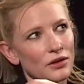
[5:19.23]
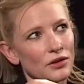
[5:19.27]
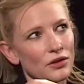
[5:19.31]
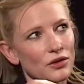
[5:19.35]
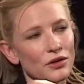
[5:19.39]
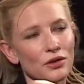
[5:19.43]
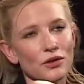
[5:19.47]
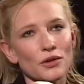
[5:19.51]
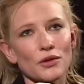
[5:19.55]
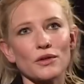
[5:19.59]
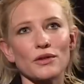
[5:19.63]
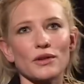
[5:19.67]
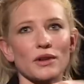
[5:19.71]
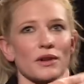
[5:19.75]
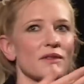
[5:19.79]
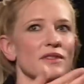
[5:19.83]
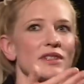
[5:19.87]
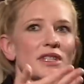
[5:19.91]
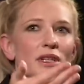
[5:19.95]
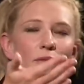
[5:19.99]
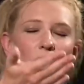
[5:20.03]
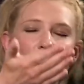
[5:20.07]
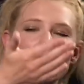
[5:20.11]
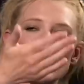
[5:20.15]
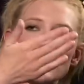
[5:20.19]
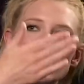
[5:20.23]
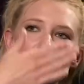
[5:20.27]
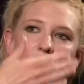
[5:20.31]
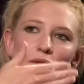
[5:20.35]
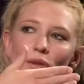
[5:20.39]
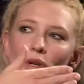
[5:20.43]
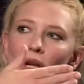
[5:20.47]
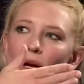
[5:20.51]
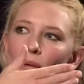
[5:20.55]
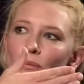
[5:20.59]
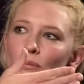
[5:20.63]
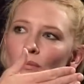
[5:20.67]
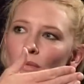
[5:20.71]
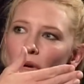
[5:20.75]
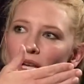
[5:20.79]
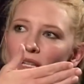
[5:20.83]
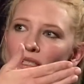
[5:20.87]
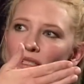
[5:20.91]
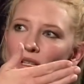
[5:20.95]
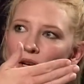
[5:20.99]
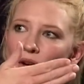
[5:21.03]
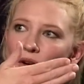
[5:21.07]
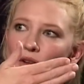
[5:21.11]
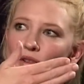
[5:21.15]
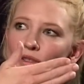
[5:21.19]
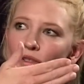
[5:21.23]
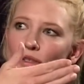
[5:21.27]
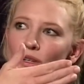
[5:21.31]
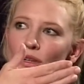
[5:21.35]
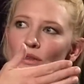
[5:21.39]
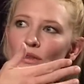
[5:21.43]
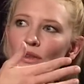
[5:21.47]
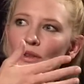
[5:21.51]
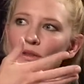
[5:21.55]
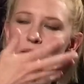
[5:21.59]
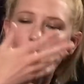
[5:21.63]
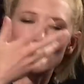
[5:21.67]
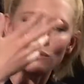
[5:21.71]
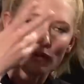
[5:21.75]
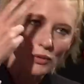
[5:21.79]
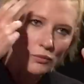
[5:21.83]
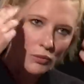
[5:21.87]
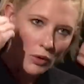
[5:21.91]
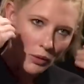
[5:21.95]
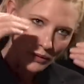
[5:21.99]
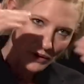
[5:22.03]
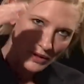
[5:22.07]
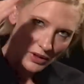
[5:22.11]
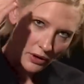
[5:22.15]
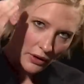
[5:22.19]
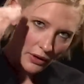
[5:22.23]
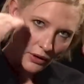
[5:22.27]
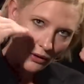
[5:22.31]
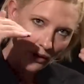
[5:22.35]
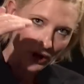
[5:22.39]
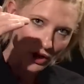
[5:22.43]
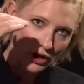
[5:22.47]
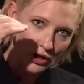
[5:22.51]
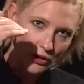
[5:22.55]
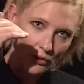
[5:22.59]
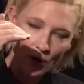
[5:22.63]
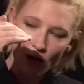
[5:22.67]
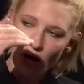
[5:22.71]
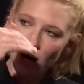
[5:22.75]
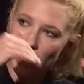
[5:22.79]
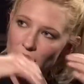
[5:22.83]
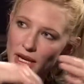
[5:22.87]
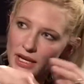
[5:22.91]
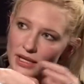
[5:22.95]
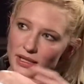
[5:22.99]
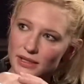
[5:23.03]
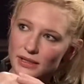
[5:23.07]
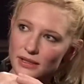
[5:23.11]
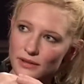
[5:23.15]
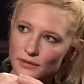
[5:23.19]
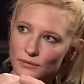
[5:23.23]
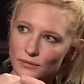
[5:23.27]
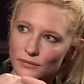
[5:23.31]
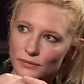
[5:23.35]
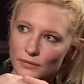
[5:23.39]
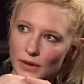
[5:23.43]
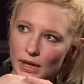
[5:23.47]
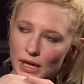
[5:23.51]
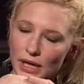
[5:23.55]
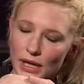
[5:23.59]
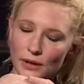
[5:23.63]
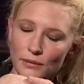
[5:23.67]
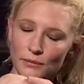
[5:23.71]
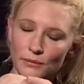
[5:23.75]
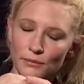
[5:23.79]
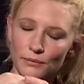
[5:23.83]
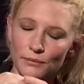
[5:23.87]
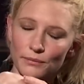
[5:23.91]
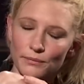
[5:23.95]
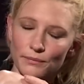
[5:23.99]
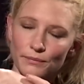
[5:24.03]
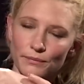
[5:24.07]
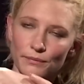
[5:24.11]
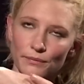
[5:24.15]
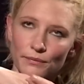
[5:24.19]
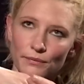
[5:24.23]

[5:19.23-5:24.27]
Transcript: truth that if someone stood up as close to you, that, that what was going on in your eyes um,